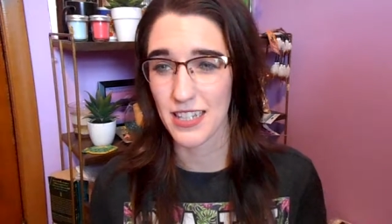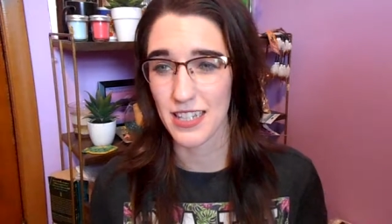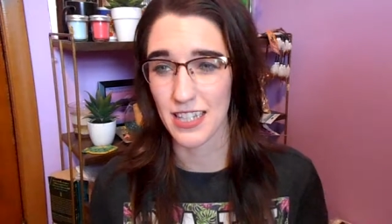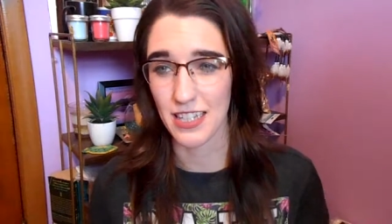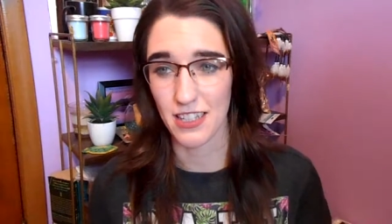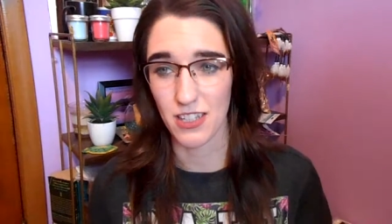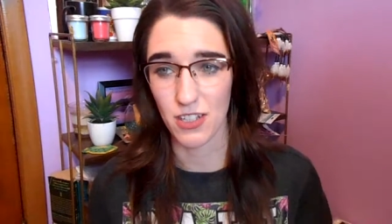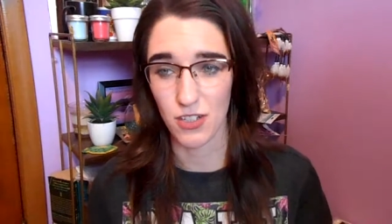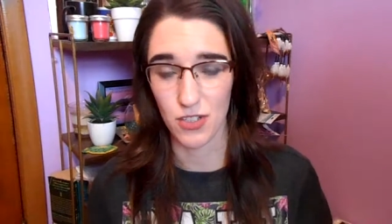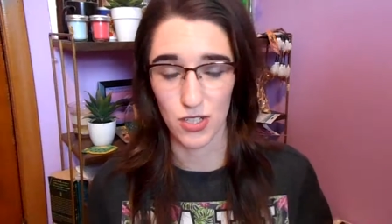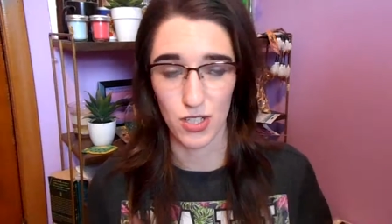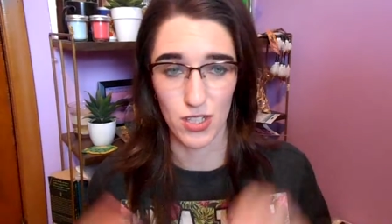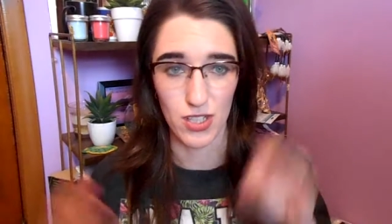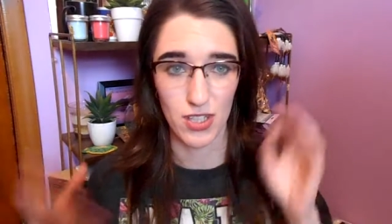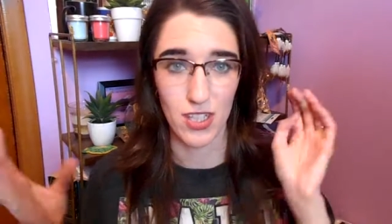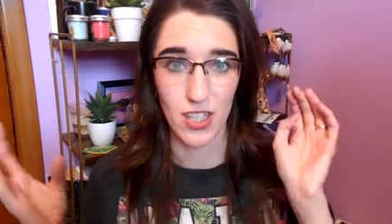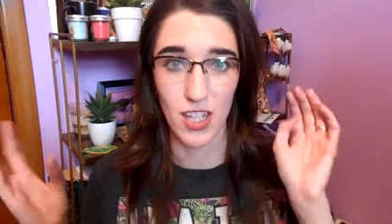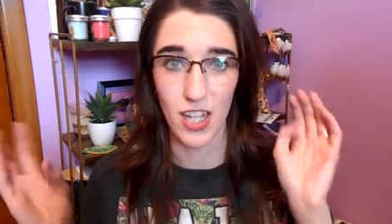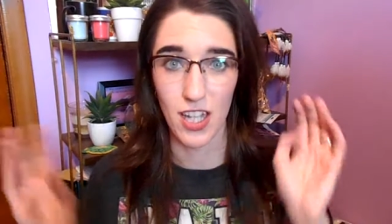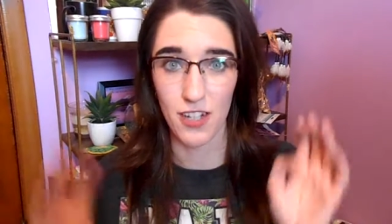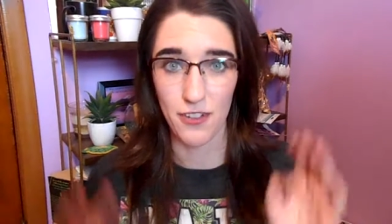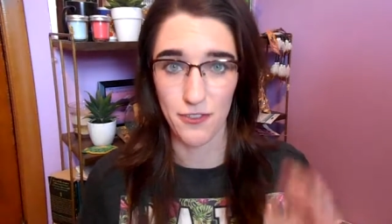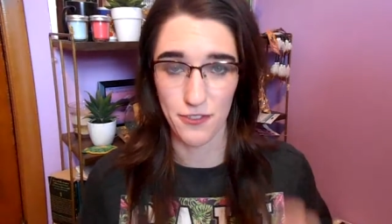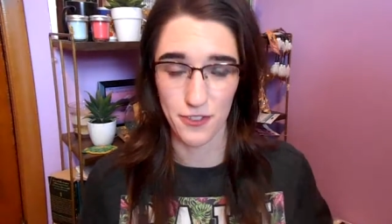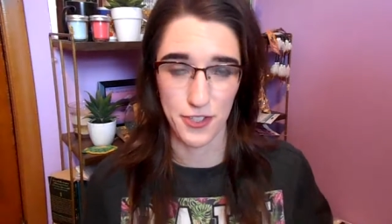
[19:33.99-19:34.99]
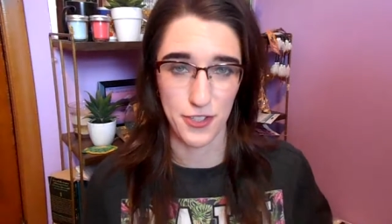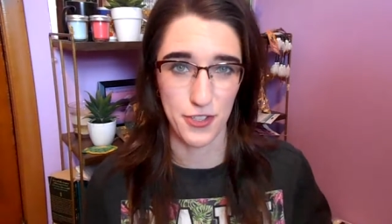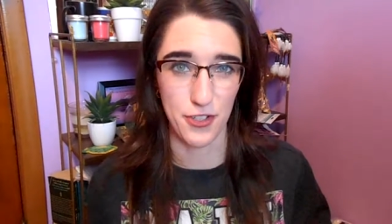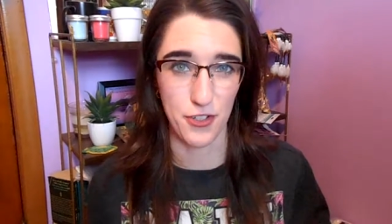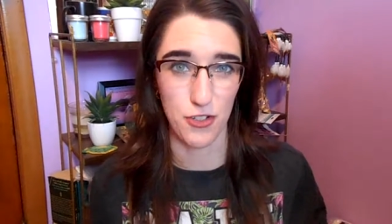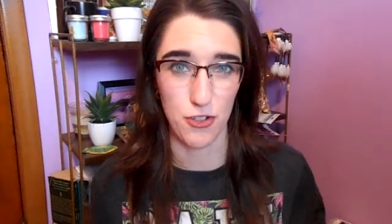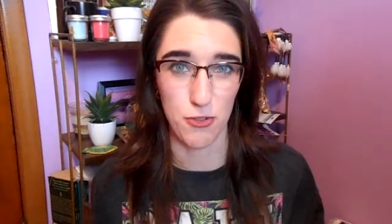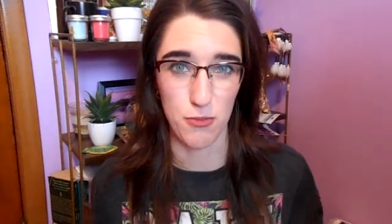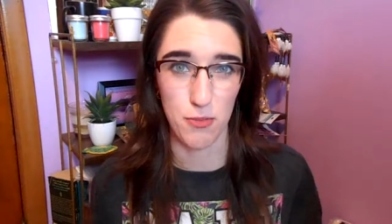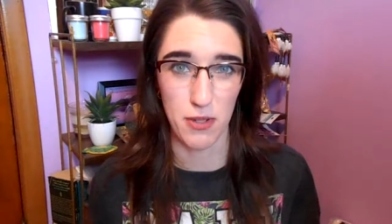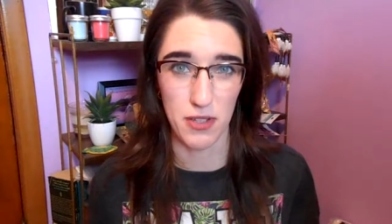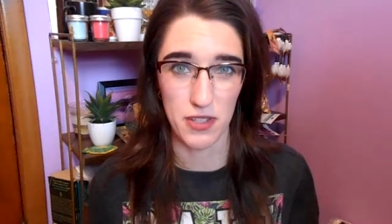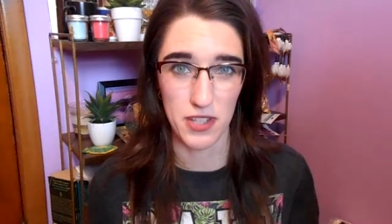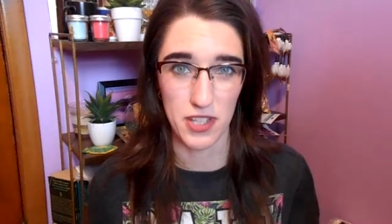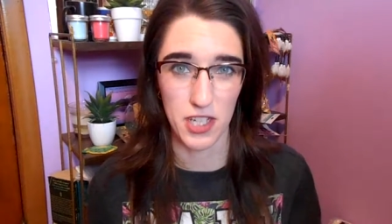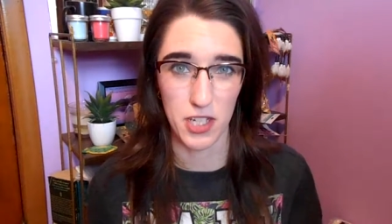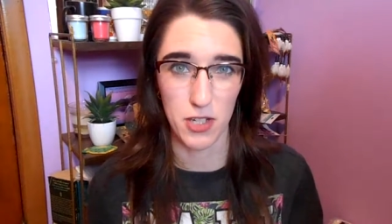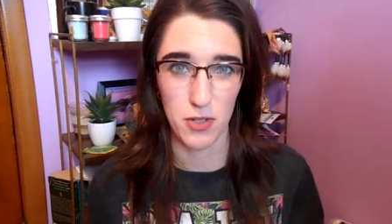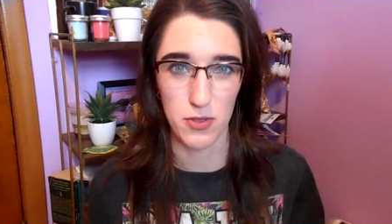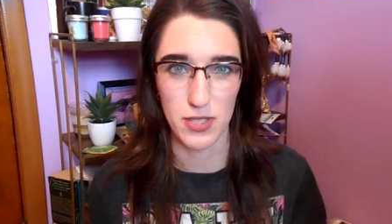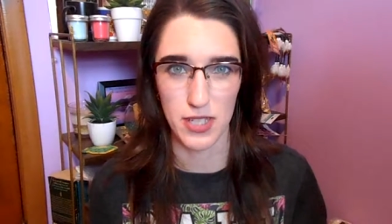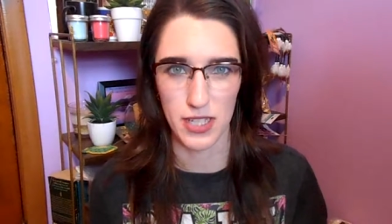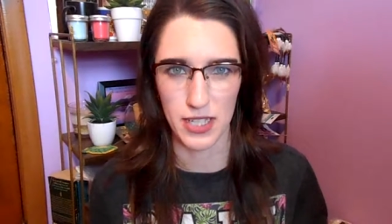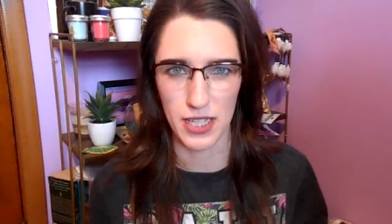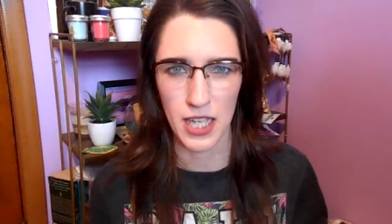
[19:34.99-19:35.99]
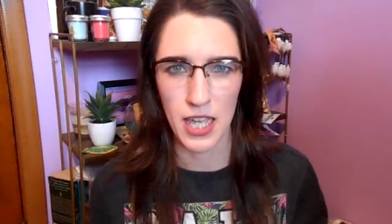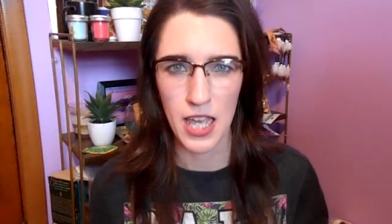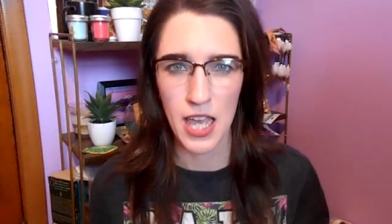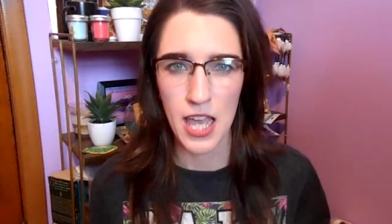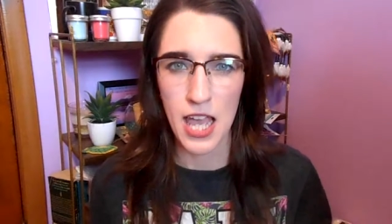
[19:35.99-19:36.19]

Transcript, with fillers: Like there's a lot of research about those, like